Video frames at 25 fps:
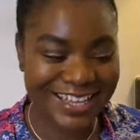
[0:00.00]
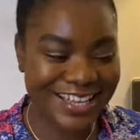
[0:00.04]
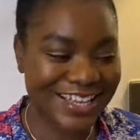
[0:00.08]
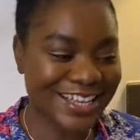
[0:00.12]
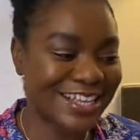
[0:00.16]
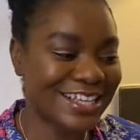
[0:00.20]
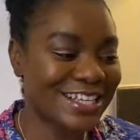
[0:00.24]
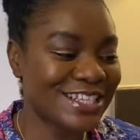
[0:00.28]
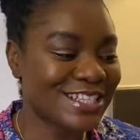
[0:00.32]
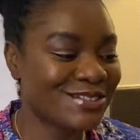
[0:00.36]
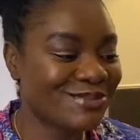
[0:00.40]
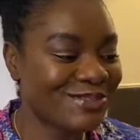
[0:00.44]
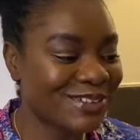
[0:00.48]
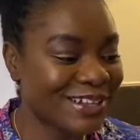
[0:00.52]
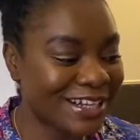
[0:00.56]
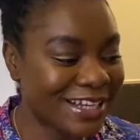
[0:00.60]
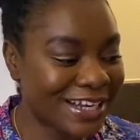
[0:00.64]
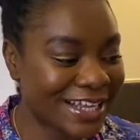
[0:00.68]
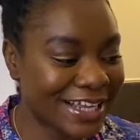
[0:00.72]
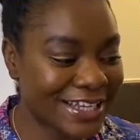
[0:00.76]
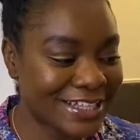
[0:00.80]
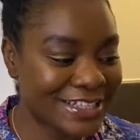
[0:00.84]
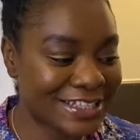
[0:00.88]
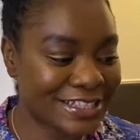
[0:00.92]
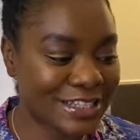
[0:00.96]
is
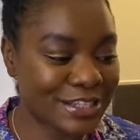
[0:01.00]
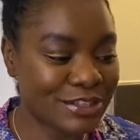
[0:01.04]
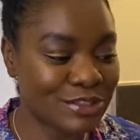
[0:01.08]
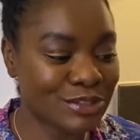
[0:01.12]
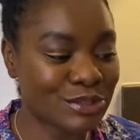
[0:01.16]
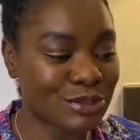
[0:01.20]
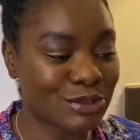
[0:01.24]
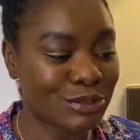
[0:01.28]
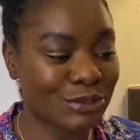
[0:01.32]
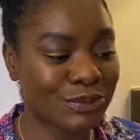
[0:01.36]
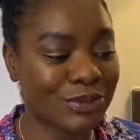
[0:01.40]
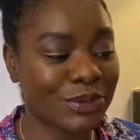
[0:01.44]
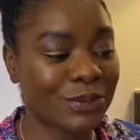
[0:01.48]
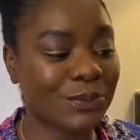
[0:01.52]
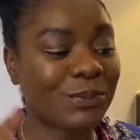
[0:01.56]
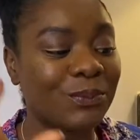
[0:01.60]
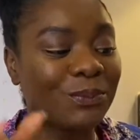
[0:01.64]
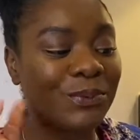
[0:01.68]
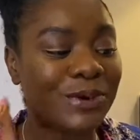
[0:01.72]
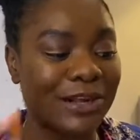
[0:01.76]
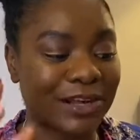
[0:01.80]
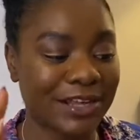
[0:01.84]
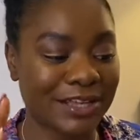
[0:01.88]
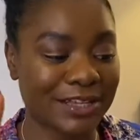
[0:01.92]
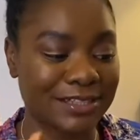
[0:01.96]
relating to the
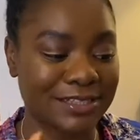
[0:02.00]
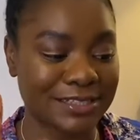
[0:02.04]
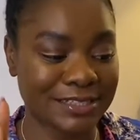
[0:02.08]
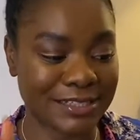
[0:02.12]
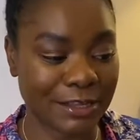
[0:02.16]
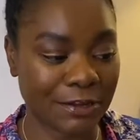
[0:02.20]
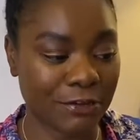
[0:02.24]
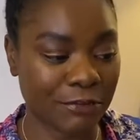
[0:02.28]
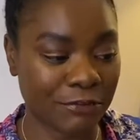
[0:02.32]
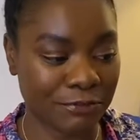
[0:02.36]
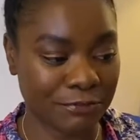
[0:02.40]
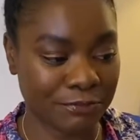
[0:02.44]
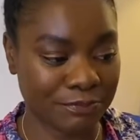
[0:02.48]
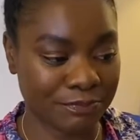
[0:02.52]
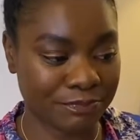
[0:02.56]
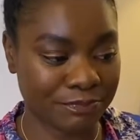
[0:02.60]
work itself.